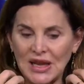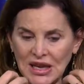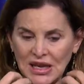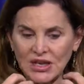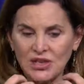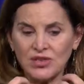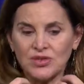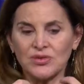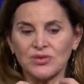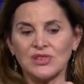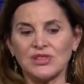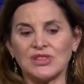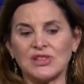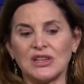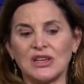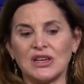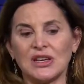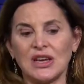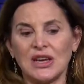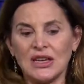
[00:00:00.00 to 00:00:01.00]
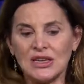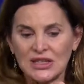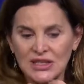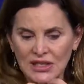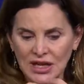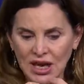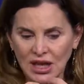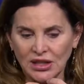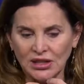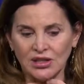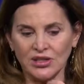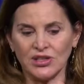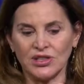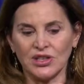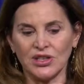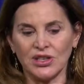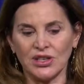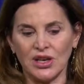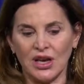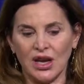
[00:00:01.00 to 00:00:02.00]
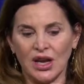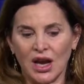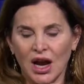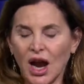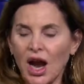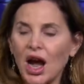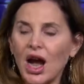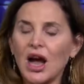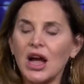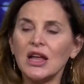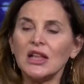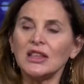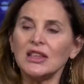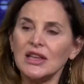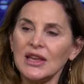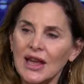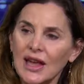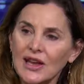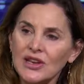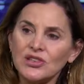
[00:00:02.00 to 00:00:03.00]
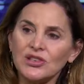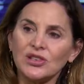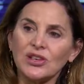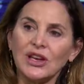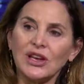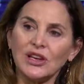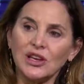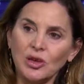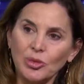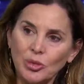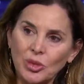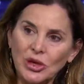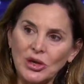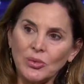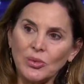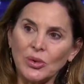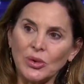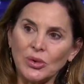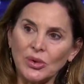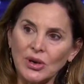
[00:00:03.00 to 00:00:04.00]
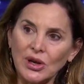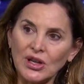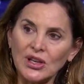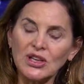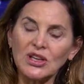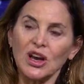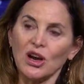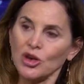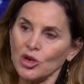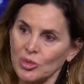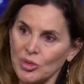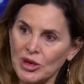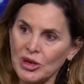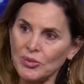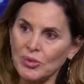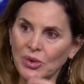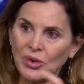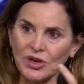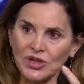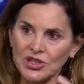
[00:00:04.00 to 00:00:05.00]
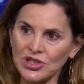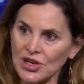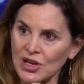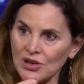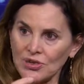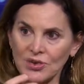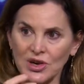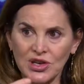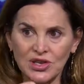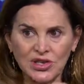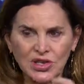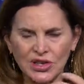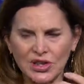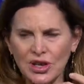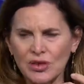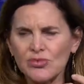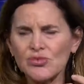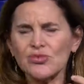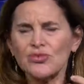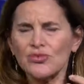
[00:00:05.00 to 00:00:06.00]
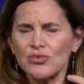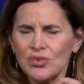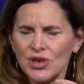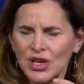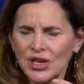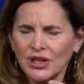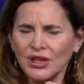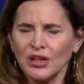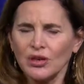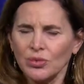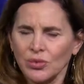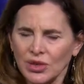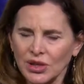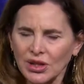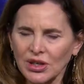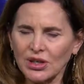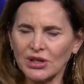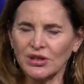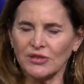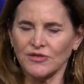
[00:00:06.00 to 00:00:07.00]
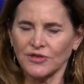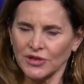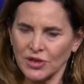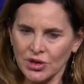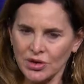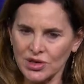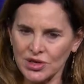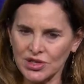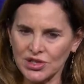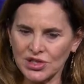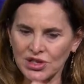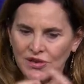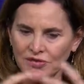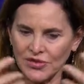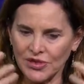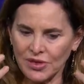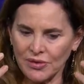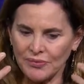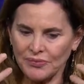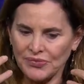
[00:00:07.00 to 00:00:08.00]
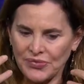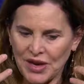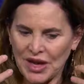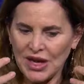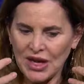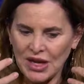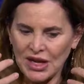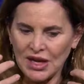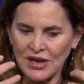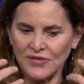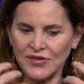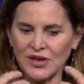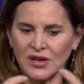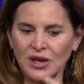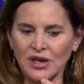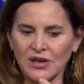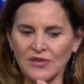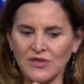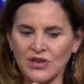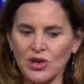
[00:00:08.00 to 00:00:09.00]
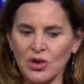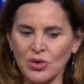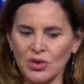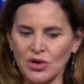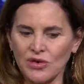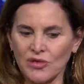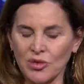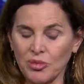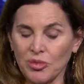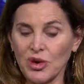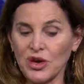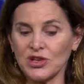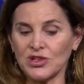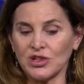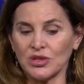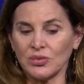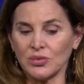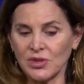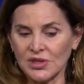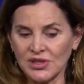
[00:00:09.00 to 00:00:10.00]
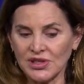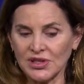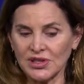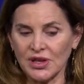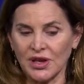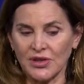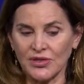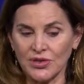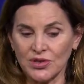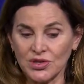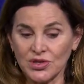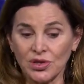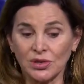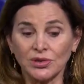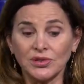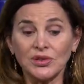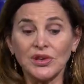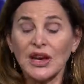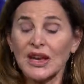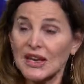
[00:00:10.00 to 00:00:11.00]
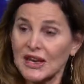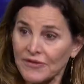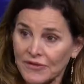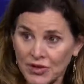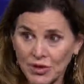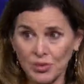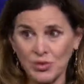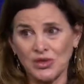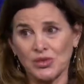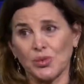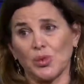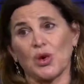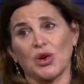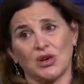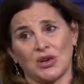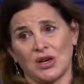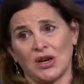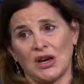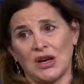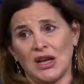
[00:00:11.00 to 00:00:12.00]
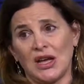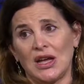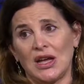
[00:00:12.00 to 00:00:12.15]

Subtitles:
interesting, intelligent, highly educated people, young people, a generation that really, really could flourish if the kind of yoke of oppression wasn't on their shoulder and if there was work.